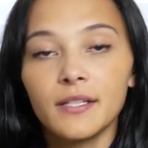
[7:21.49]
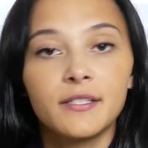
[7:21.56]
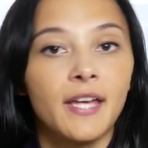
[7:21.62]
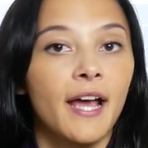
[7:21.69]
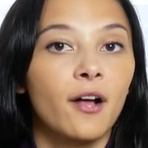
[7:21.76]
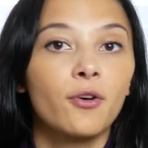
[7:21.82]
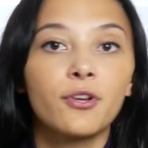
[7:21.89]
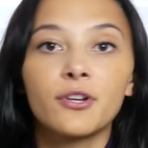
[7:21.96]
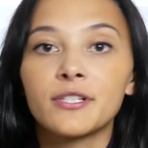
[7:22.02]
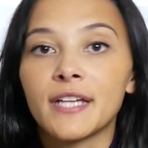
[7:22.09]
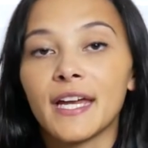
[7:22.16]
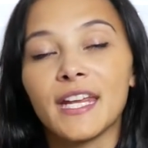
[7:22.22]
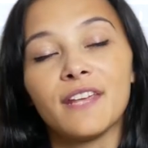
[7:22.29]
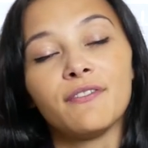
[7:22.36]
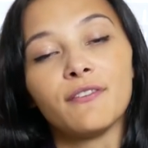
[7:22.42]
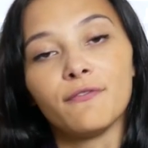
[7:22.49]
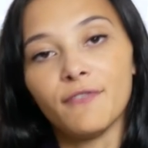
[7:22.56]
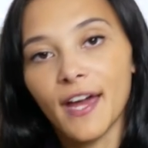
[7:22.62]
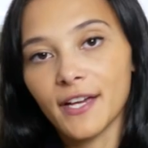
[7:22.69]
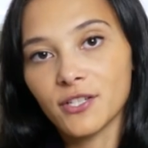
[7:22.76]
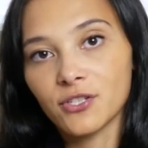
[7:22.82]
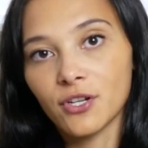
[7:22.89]
Tackle your debt even
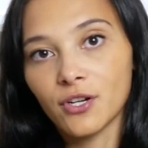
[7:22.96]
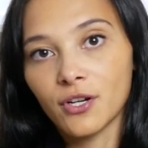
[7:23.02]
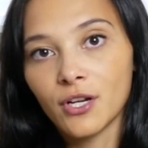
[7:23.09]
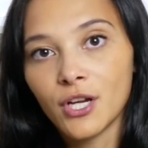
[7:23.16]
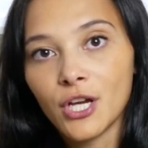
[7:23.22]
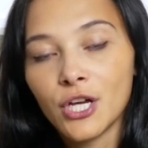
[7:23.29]
faster.